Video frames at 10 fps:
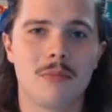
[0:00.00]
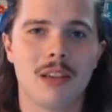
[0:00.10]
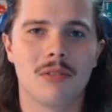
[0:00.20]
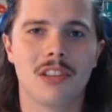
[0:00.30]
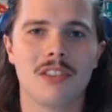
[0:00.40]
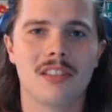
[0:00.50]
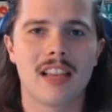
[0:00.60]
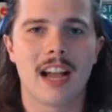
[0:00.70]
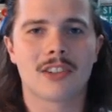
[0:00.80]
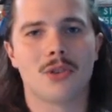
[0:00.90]
to be able to use the
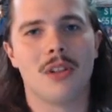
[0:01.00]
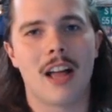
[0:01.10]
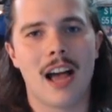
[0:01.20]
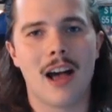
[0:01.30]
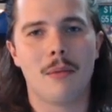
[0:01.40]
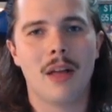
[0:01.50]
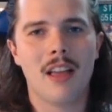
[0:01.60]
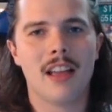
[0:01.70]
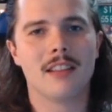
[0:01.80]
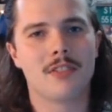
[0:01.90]
actual app
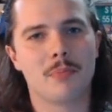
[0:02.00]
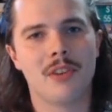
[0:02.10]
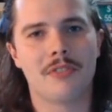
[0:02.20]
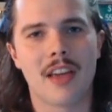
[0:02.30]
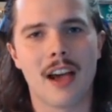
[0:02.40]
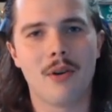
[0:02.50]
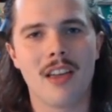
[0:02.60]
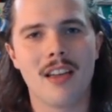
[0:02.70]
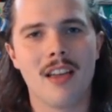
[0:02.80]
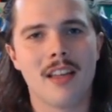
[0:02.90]
and spoof that
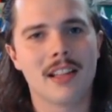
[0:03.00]
way.